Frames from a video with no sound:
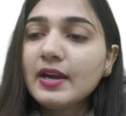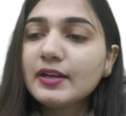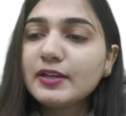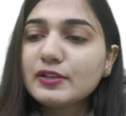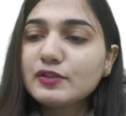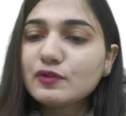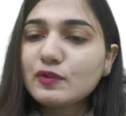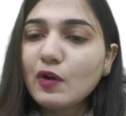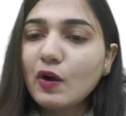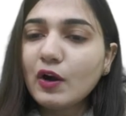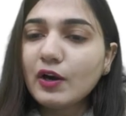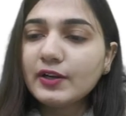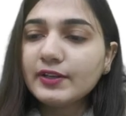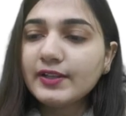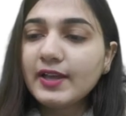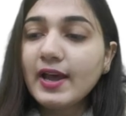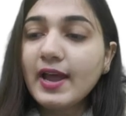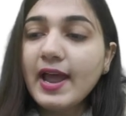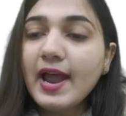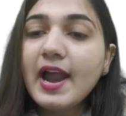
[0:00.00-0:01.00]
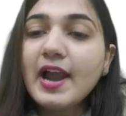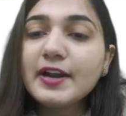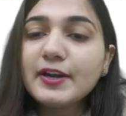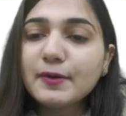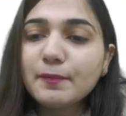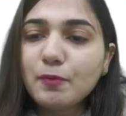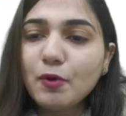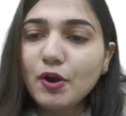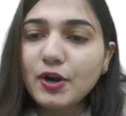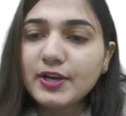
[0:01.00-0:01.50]
it is called the
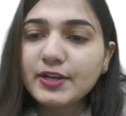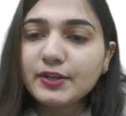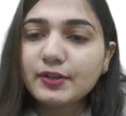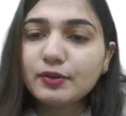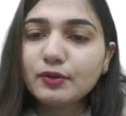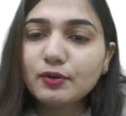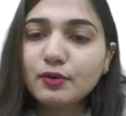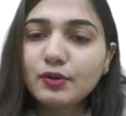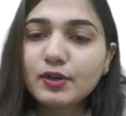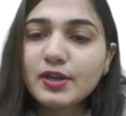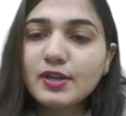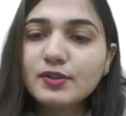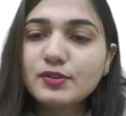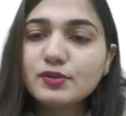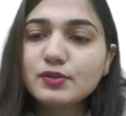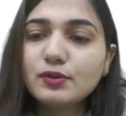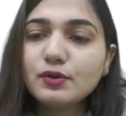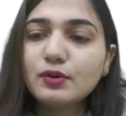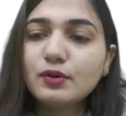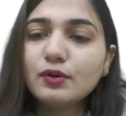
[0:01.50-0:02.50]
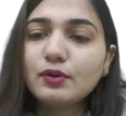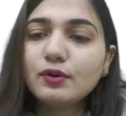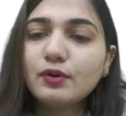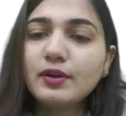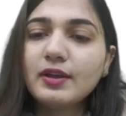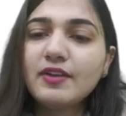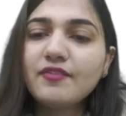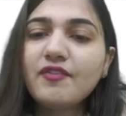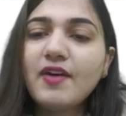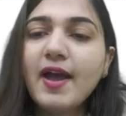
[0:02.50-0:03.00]
end point. Okay,
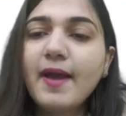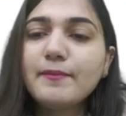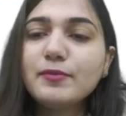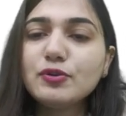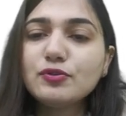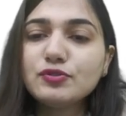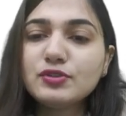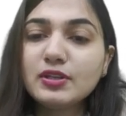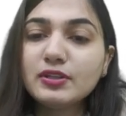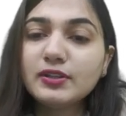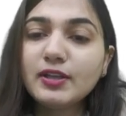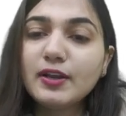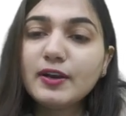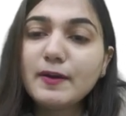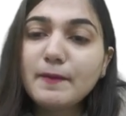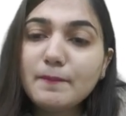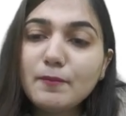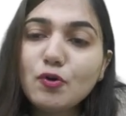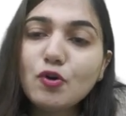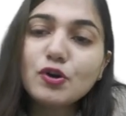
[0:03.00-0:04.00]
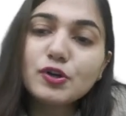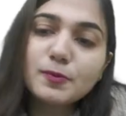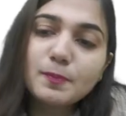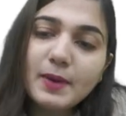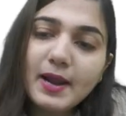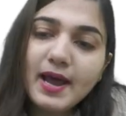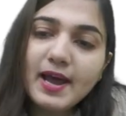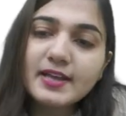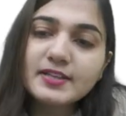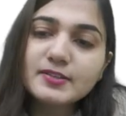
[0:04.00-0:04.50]
so if I am using the remote
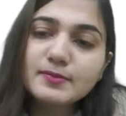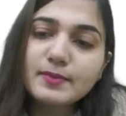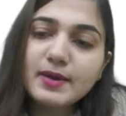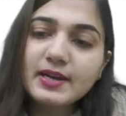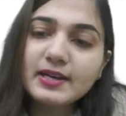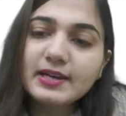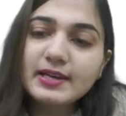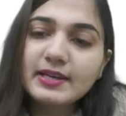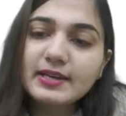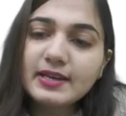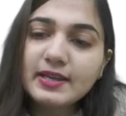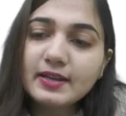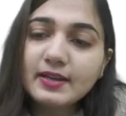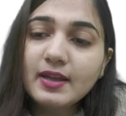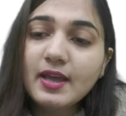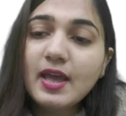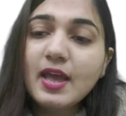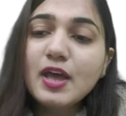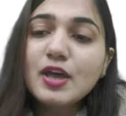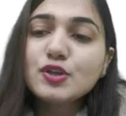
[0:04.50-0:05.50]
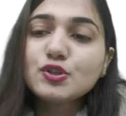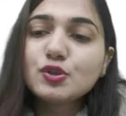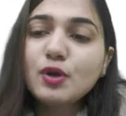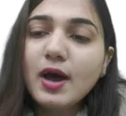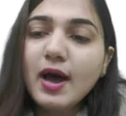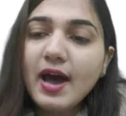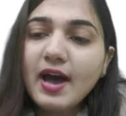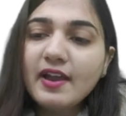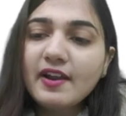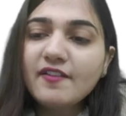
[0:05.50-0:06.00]
plasma cleaning, so
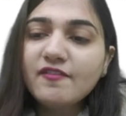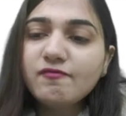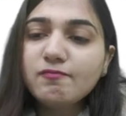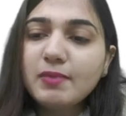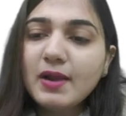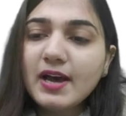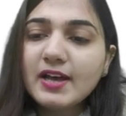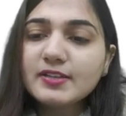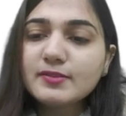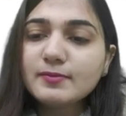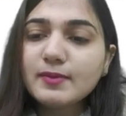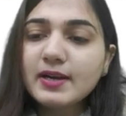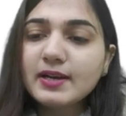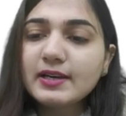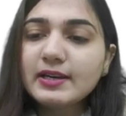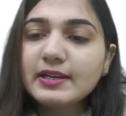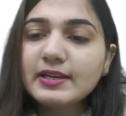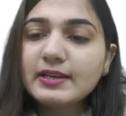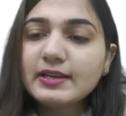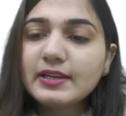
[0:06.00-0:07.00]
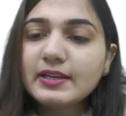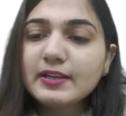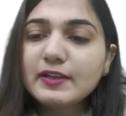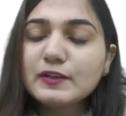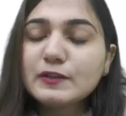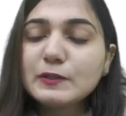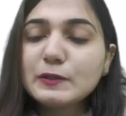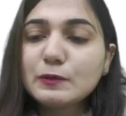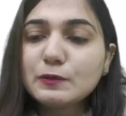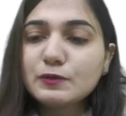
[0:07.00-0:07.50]
RF plasma cleaning
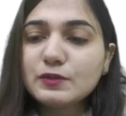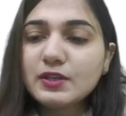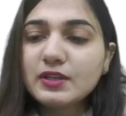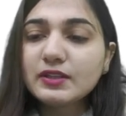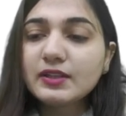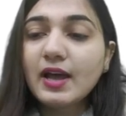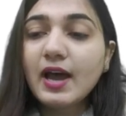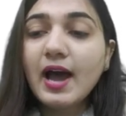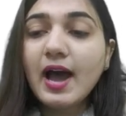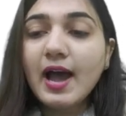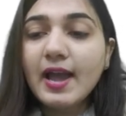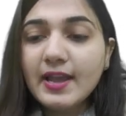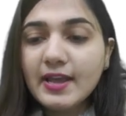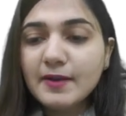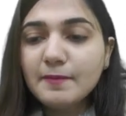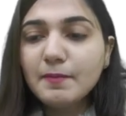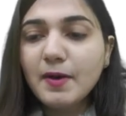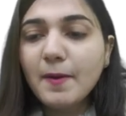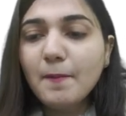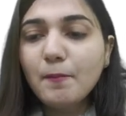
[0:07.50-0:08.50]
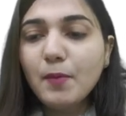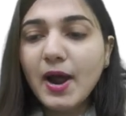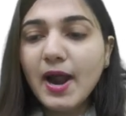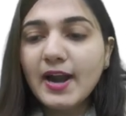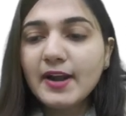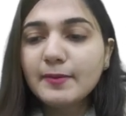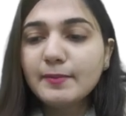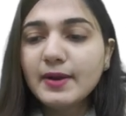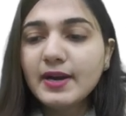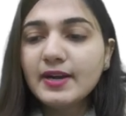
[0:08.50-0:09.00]
is using the ion
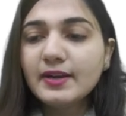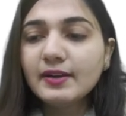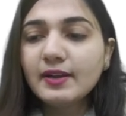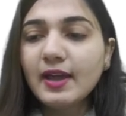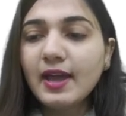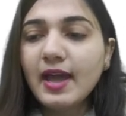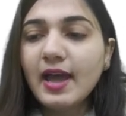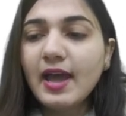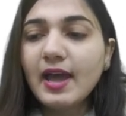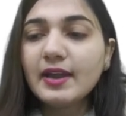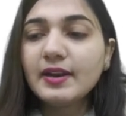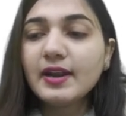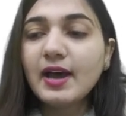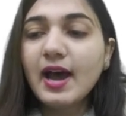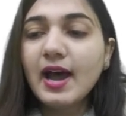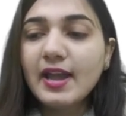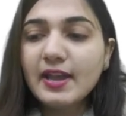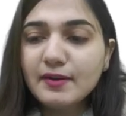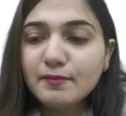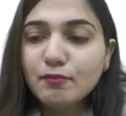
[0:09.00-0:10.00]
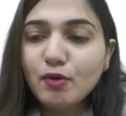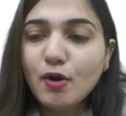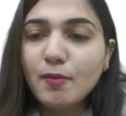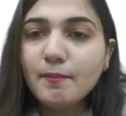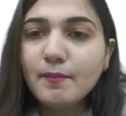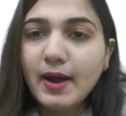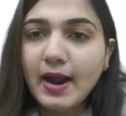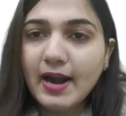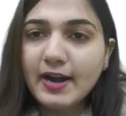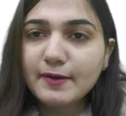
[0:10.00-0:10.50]
bombardment, and ion
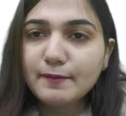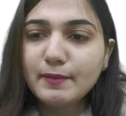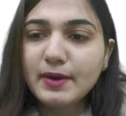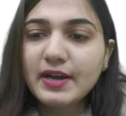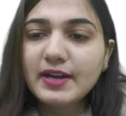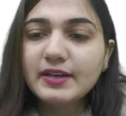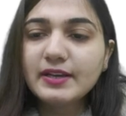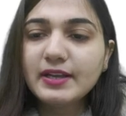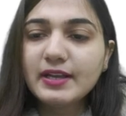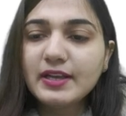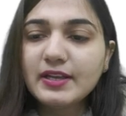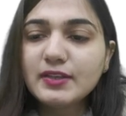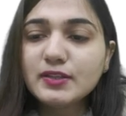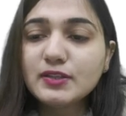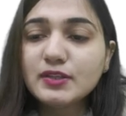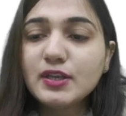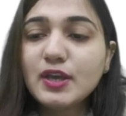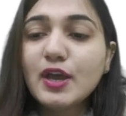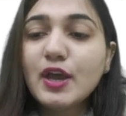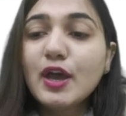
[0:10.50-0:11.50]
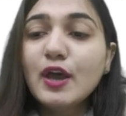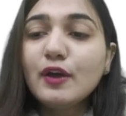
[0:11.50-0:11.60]
bombardment is